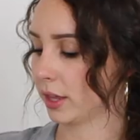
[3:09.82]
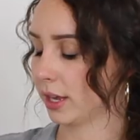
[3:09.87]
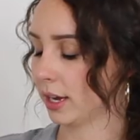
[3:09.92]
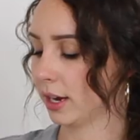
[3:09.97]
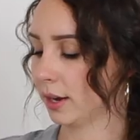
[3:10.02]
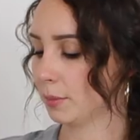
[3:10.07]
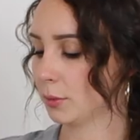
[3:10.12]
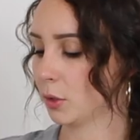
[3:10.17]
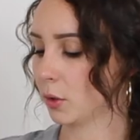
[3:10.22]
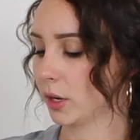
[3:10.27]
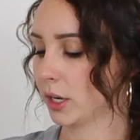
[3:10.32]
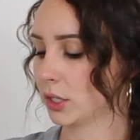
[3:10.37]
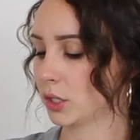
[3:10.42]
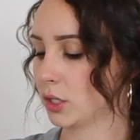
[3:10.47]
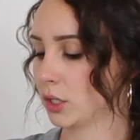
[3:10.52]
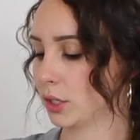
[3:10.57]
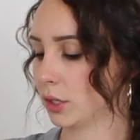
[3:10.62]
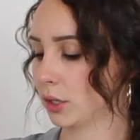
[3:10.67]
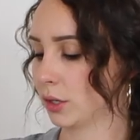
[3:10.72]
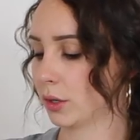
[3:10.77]
I think I'm going
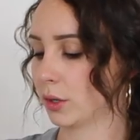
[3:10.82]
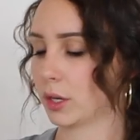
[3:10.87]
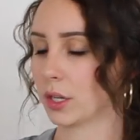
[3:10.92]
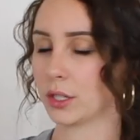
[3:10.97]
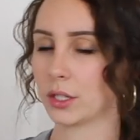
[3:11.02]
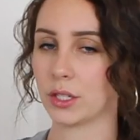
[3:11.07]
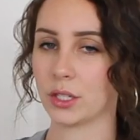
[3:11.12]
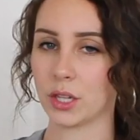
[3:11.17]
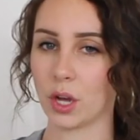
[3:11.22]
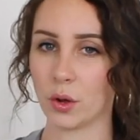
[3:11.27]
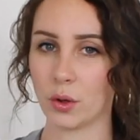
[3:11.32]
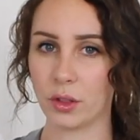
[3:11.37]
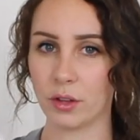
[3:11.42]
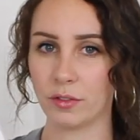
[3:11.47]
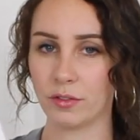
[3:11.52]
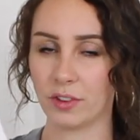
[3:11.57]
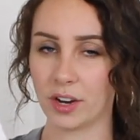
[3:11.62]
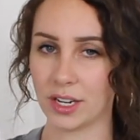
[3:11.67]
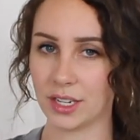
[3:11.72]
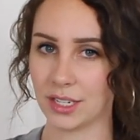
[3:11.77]
to sew the
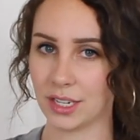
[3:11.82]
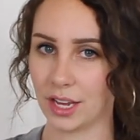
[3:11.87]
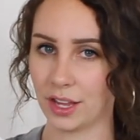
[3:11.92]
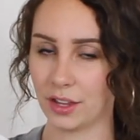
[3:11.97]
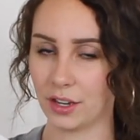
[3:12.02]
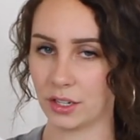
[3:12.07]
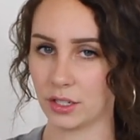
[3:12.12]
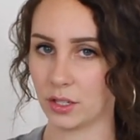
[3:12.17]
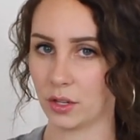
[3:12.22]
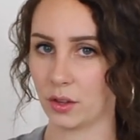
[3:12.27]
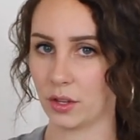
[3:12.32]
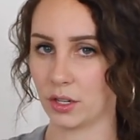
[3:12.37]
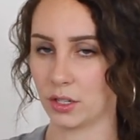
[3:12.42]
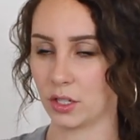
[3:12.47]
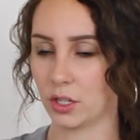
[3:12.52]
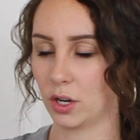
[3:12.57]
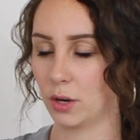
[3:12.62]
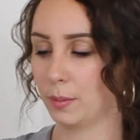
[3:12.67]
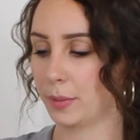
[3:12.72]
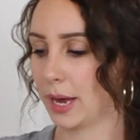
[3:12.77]
front together so
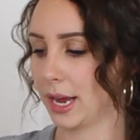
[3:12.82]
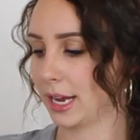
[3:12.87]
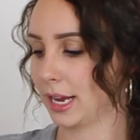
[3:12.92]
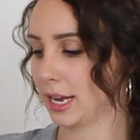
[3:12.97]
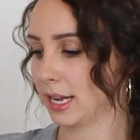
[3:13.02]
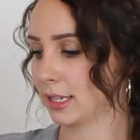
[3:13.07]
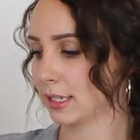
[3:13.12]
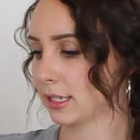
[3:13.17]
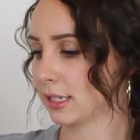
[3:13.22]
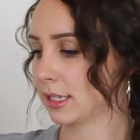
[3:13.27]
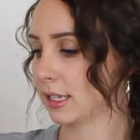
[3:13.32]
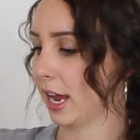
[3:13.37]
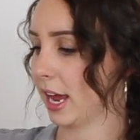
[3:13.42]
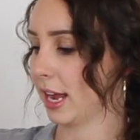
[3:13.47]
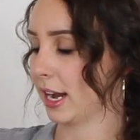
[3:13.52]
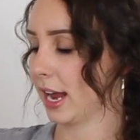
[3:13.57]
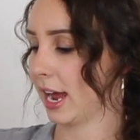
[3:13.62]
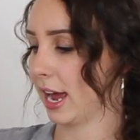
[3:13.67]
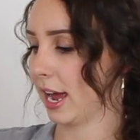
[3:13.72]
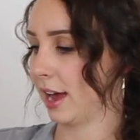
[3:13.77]
there's no buttons
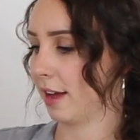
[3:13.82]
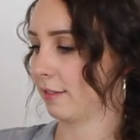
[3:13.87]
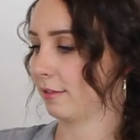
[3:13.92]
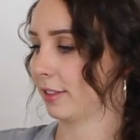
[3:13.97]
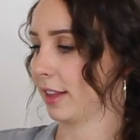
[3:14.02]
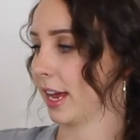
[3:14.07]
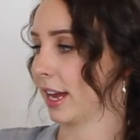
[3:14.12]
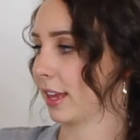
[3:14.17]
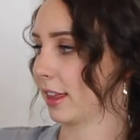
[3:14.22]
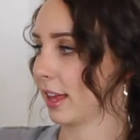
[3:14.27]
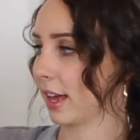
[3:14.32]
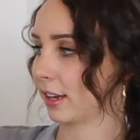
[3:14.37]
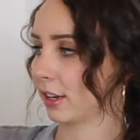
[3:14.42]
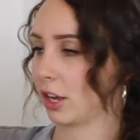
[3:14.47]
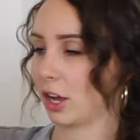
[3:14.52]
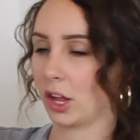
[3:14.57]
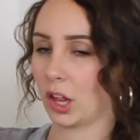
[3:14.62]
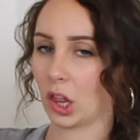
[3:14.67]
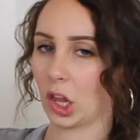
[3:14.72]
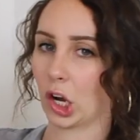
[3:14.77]
and have like that
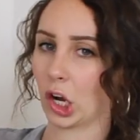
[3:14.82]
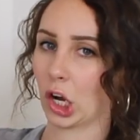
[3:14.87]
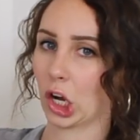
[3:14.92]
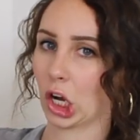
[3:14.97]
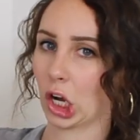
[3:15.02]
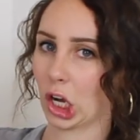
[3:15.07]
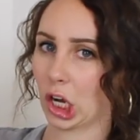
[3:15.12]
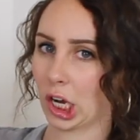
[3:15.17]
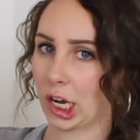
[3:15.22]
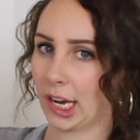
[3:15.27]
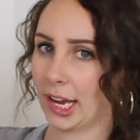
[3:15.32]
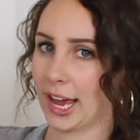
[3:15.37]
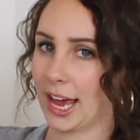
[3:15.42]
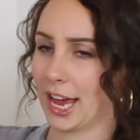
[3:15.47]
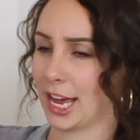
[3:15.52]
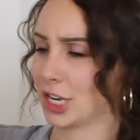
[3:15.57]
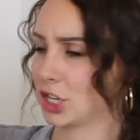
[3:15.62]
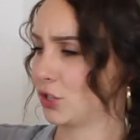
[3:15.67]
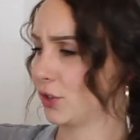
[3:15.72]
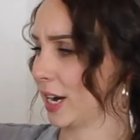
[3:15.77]
collar
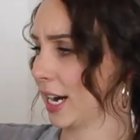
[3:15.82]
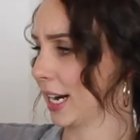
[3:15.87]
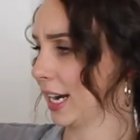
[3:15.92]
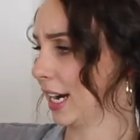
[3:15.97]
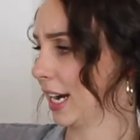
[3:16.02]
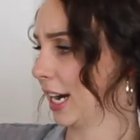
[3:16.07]
edge right